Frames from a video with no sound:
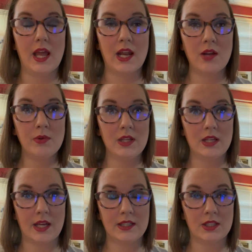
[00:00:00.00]
And I really
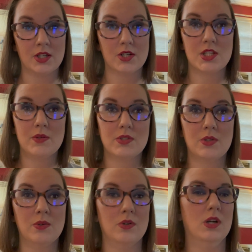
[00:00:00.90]
liked her. She was
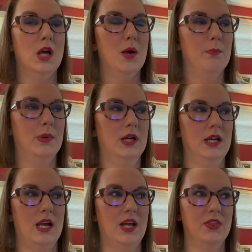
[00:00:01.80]
cool.
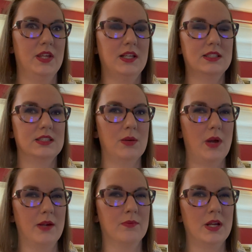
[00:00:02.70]
But I think
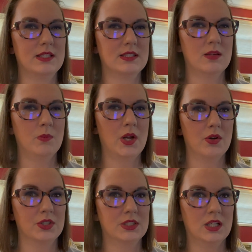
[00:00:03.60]
I read somewhere
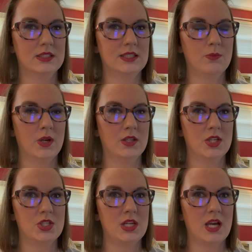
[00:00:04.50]
or saw somewhere
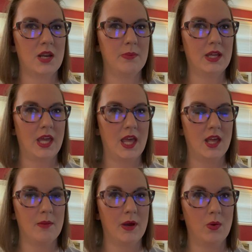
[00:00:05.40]
that she got a big
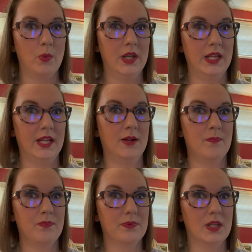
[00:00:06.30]
head about winning
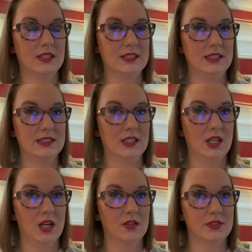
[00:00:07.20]
a
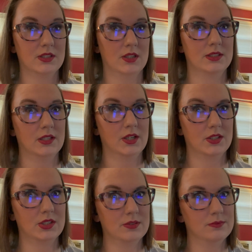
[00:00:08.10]
season of Star
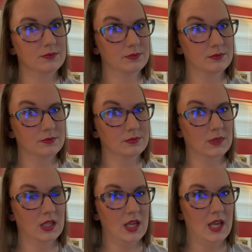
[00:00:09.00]
Search.
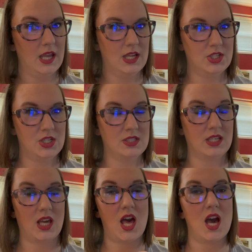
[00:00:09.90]
And she's
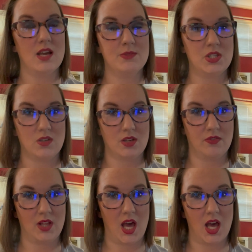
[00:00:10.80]
like, I'm too good
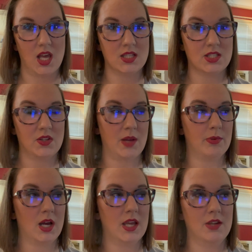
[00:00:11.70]
for that. And so they
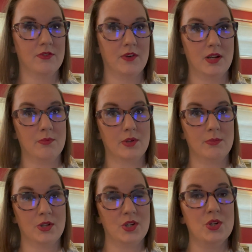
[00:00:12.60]
brought in Freedom
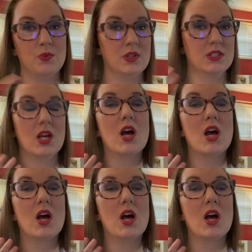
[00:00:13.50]
Bremner, who was,